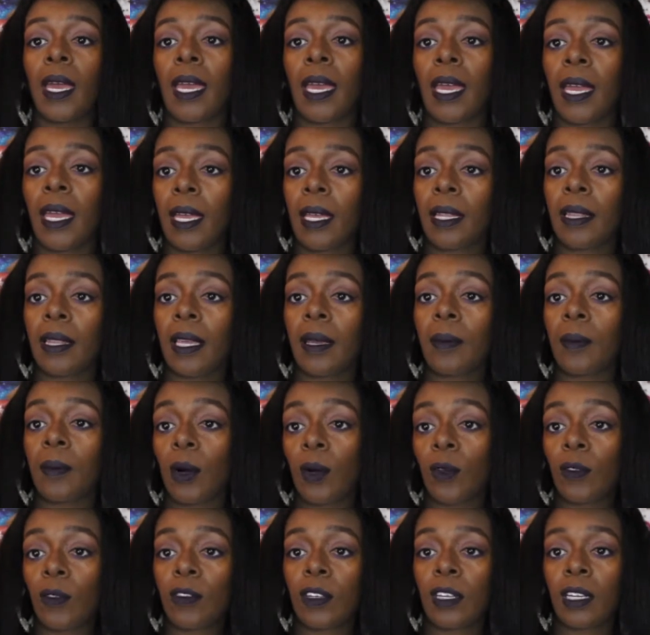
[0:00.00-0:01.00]
And they're
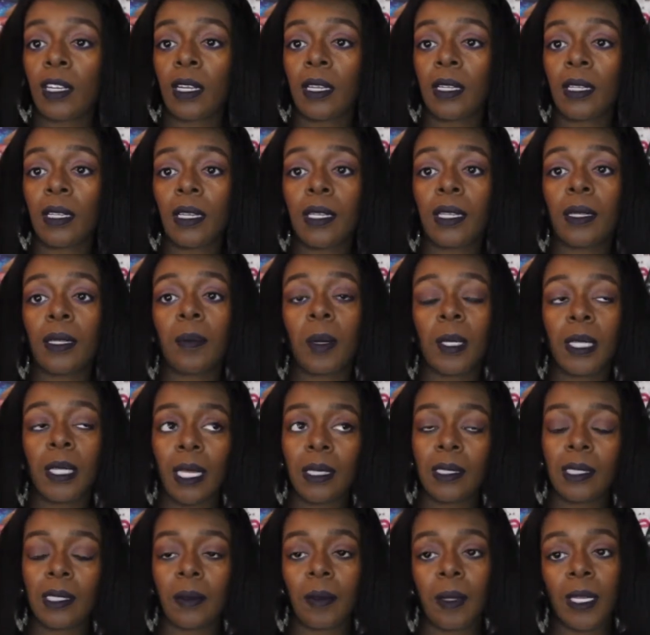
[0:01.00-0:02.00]
both good, but
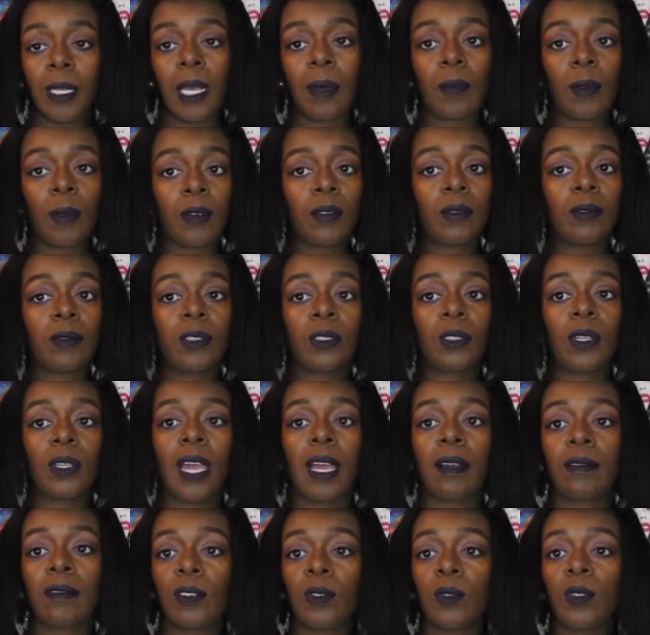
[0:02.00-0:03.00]
to me, they both
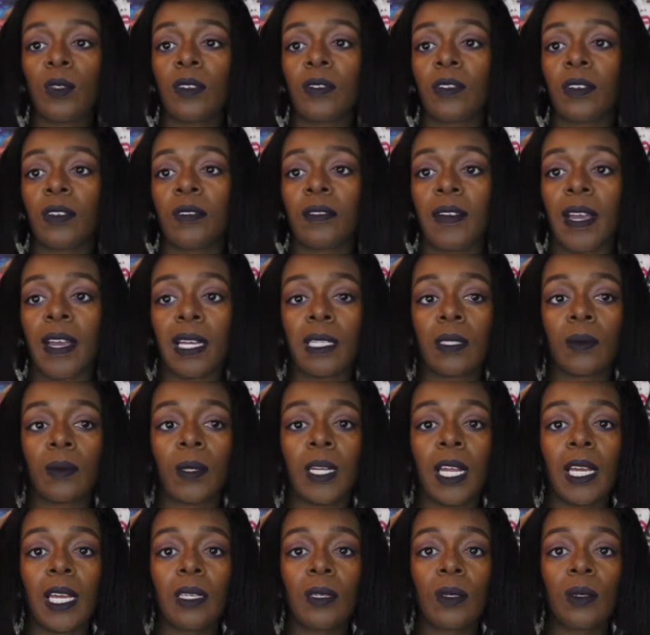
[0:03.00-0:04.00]
have 2 different effects.
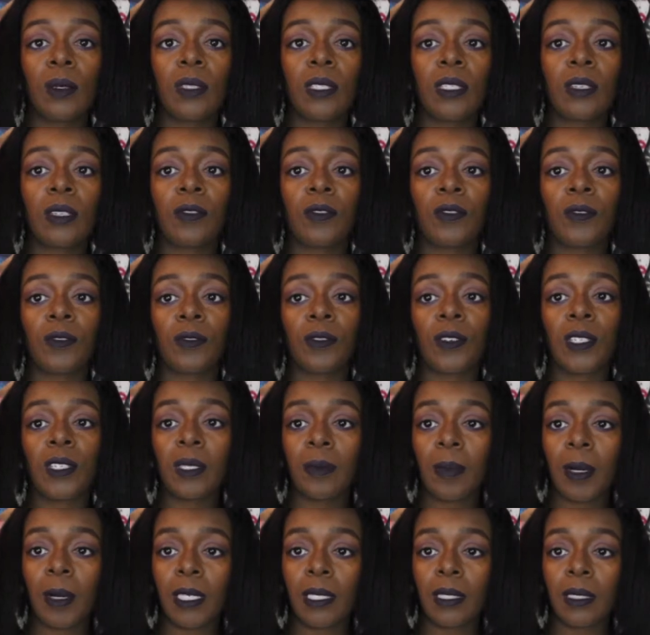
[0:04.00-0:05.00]
When I use the
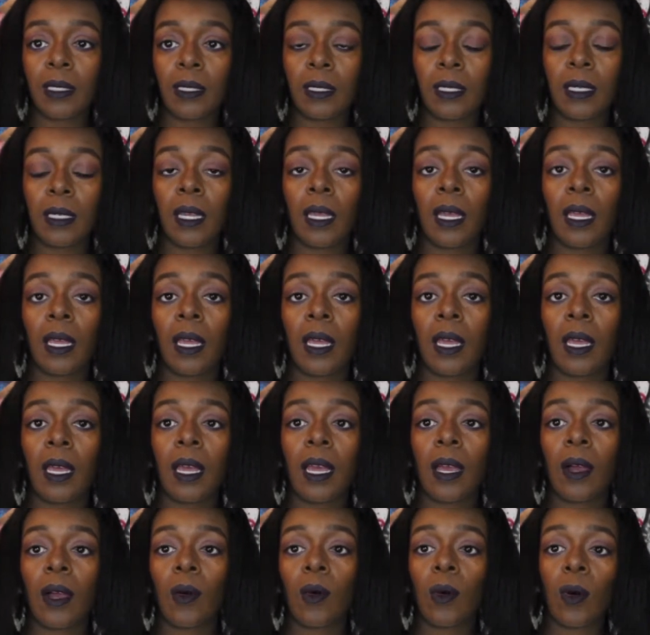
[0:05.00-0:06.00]
Frizz Buster
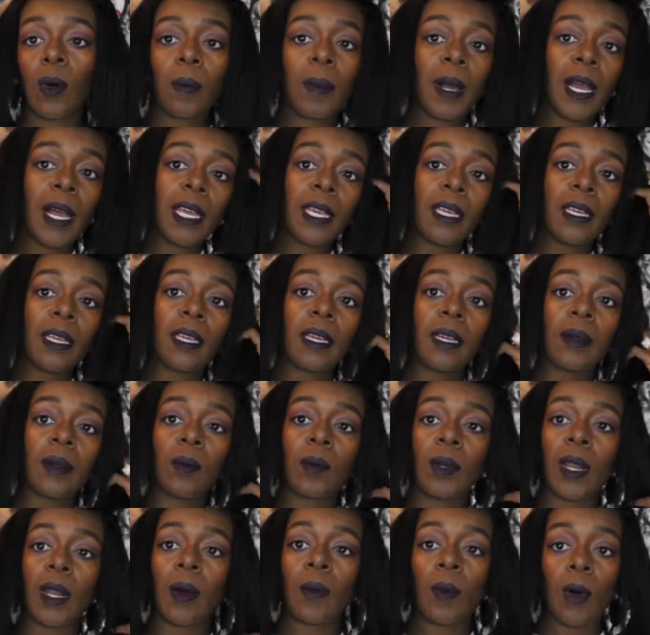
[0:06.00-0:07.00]
on my hair,
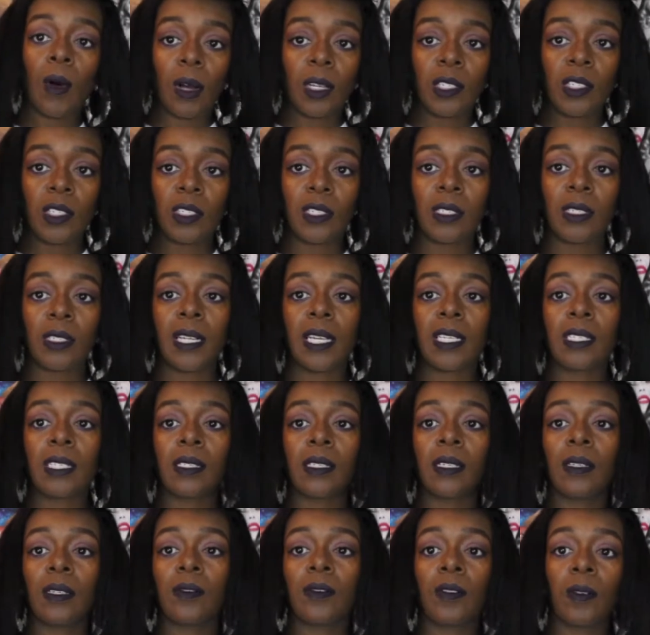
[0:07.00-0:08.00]
when I wash it, that's
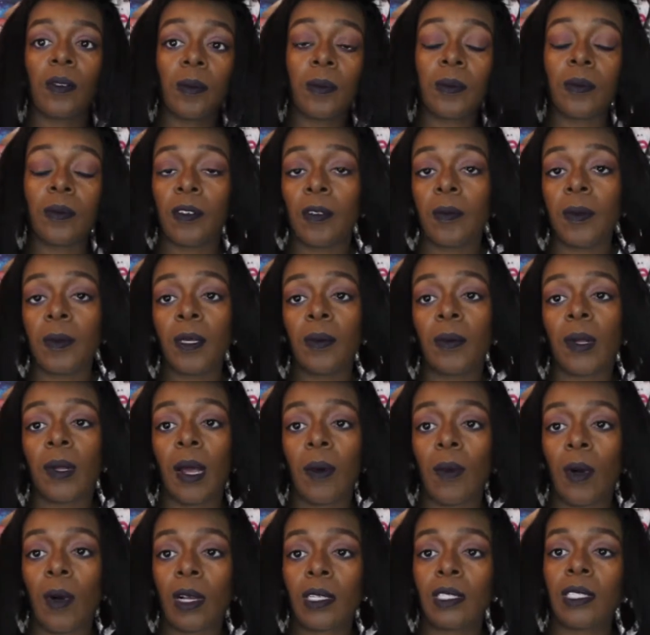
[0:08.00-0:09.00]
good for me when
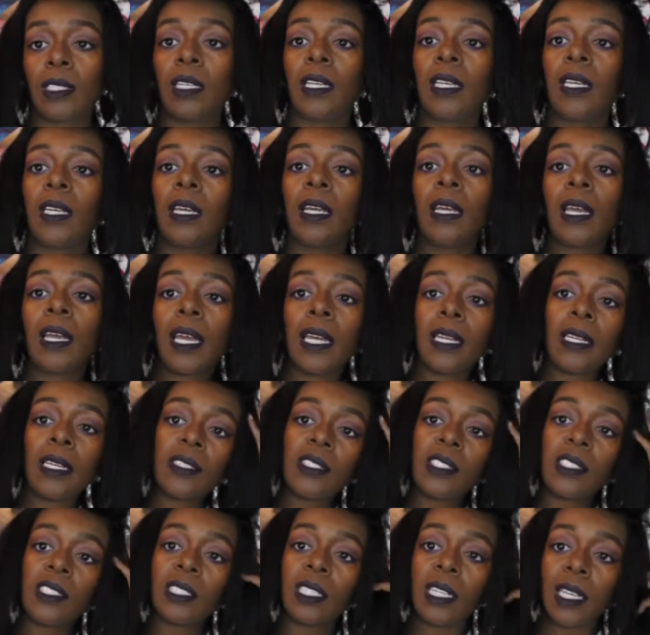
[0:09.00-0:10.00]
I wash the hair. And
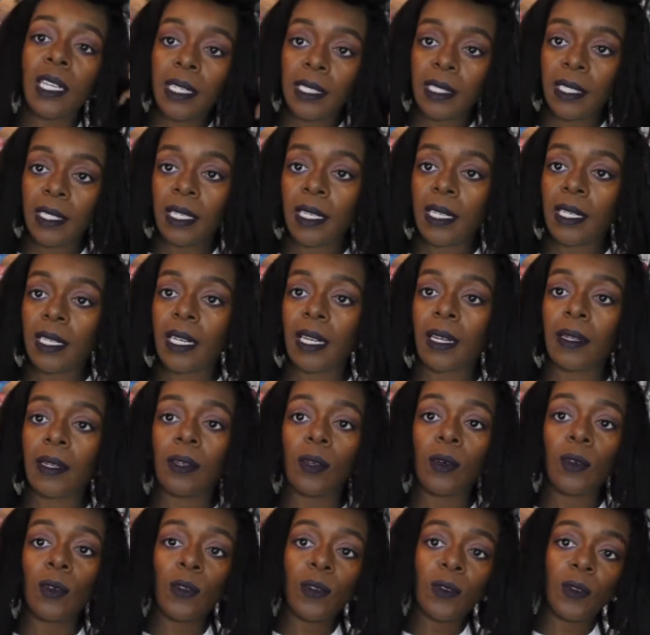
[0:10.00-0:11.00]
it just lays the hair down.
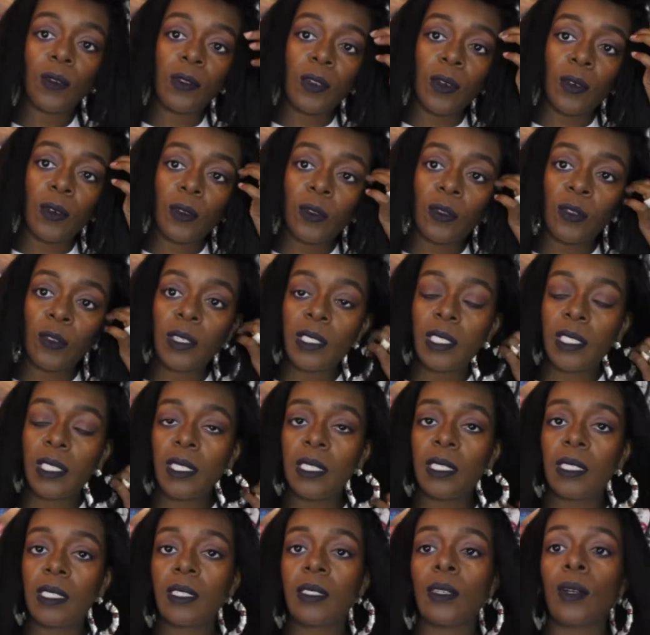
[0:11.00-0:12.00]
No
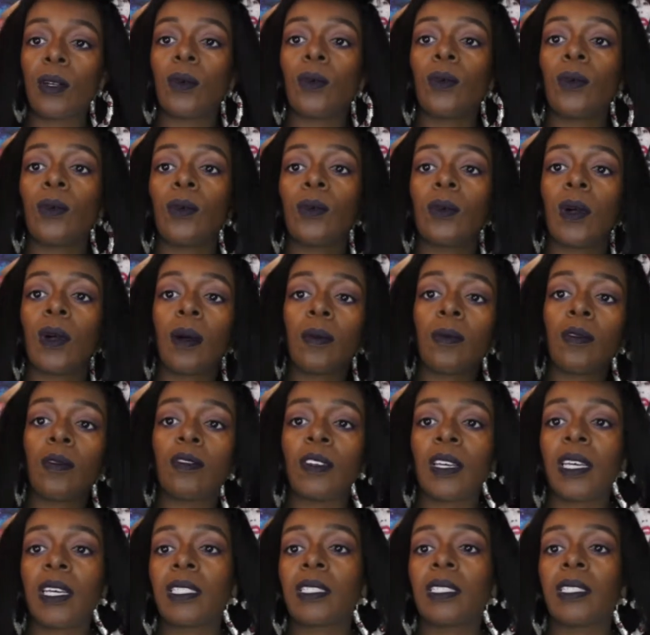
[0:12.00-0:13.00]
frizzies, no
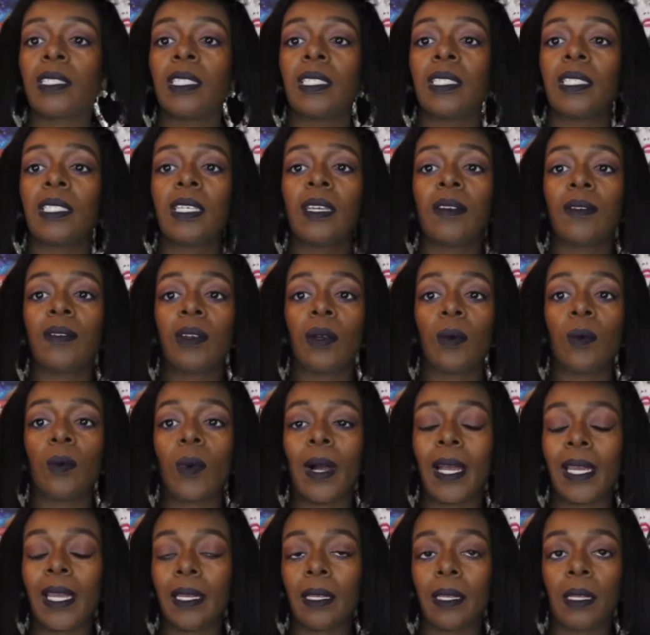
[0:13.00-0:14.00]
flakes. It doesn't give it a
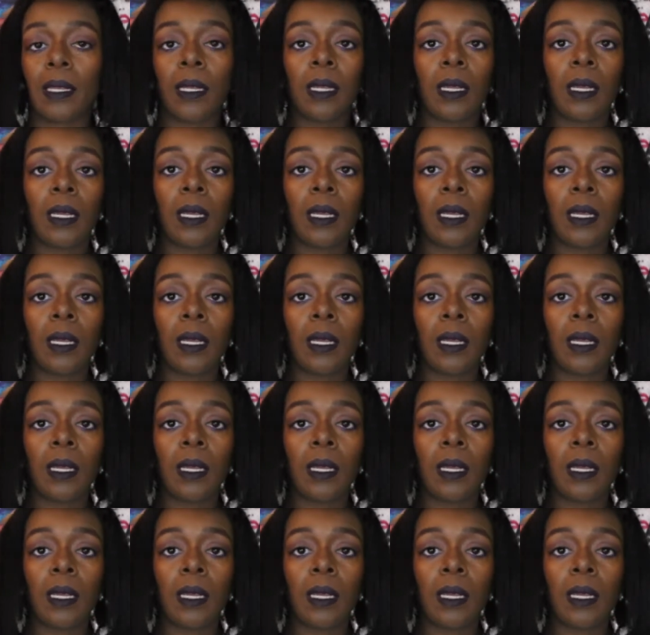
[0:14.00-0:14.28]
white,